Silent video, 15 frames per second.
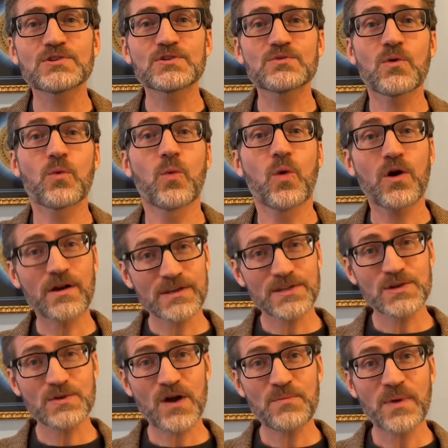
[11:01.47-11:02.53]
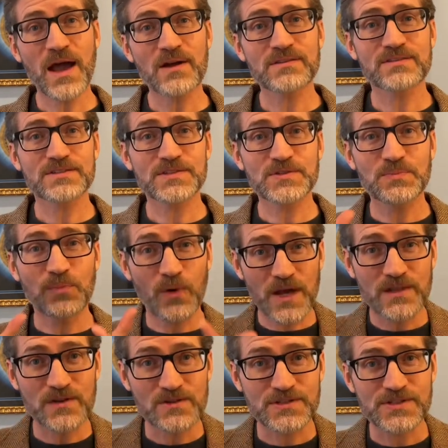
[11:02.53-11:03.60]
warn you about the
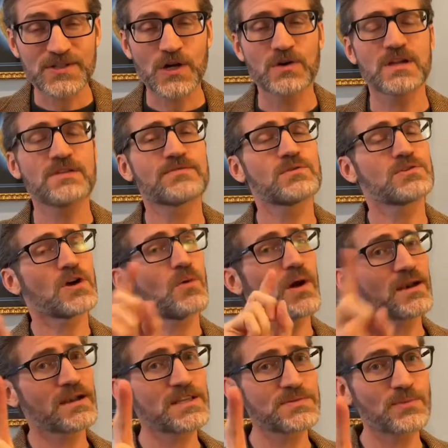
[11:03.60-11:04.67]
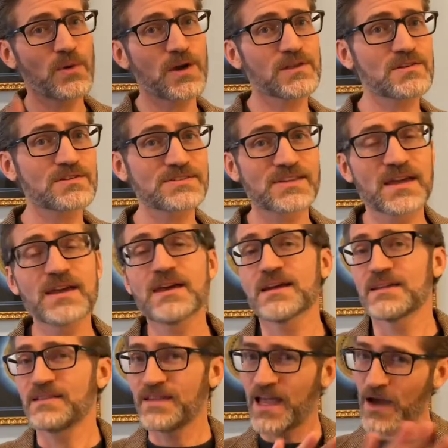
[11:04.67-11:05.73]
spoilers. So if you don't want any spoilers,
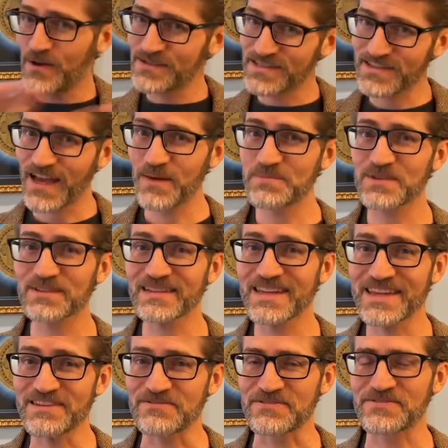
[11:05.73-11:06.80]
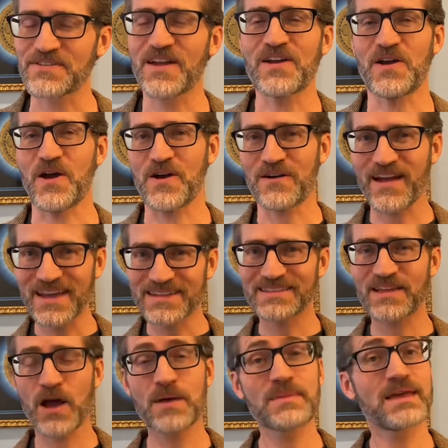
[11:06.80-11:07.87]
now is the time to leave. All right,
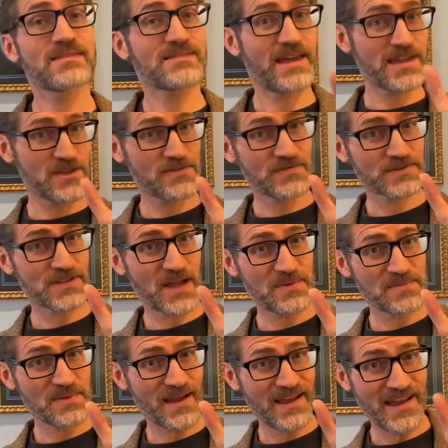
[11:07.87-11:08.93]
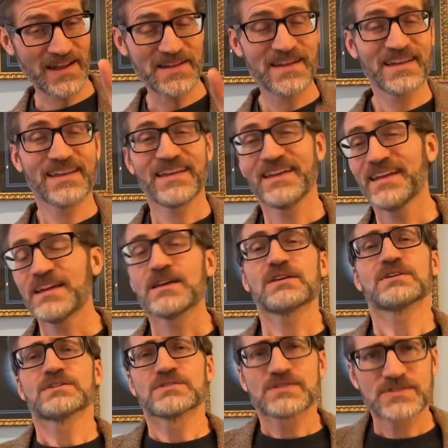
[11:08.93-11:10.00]
and thank you for stopping by.
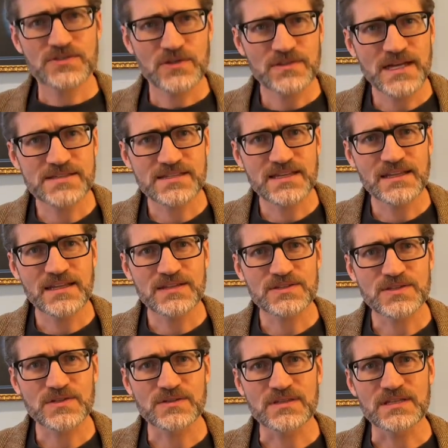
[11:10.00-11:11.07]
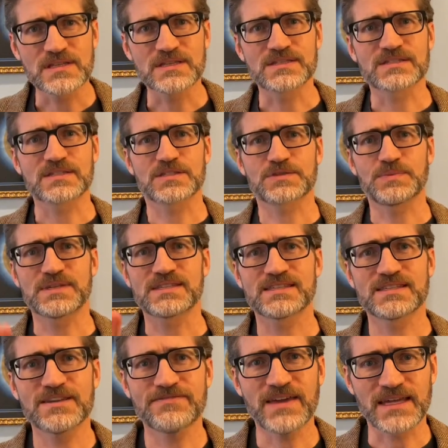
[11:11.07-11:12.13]
So let's get into these
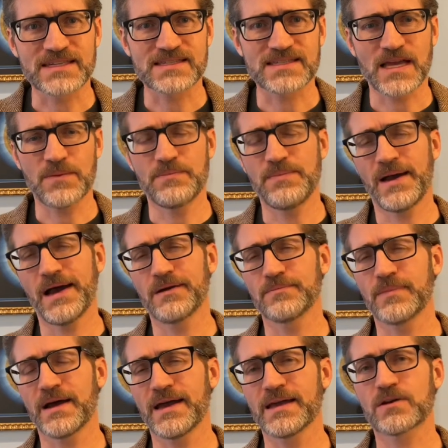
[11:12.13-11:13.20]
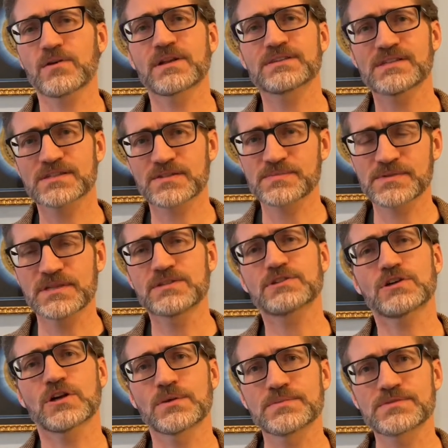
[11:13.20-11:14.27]
specifics about my criticisms in
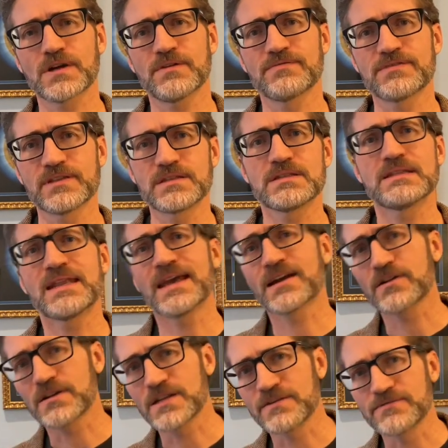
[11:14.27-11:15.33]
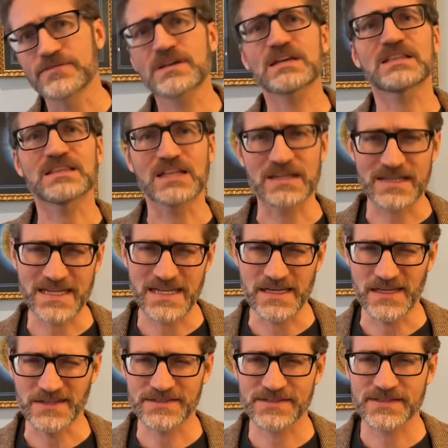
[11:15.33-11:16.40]
terms of the narrative
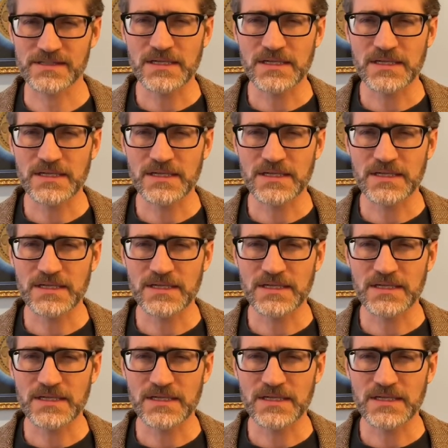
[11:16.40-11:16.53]
clunkiness.